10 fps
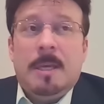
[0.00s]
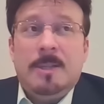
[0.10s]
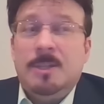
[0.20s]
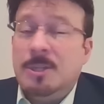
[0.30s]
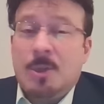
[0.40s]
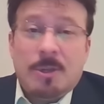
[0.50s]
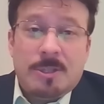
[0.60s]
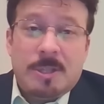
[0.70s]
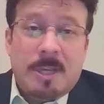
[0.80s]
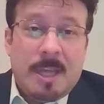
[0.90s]
and she
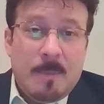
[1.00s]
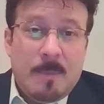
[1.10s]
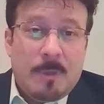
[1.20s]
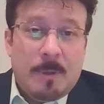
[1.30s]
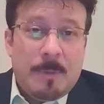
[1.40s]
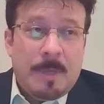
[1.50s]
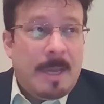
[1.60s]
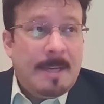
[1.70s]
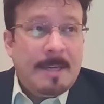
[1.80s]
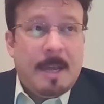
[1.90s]
starts chemotherapy
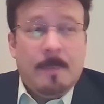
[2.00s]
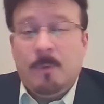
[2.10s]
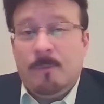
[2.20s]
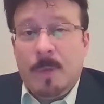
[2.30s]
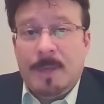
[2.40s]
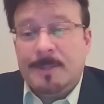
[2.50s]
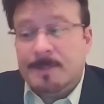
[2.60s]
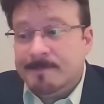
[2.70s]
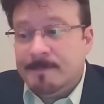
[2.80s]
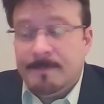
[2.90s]
again in a couple of weeks.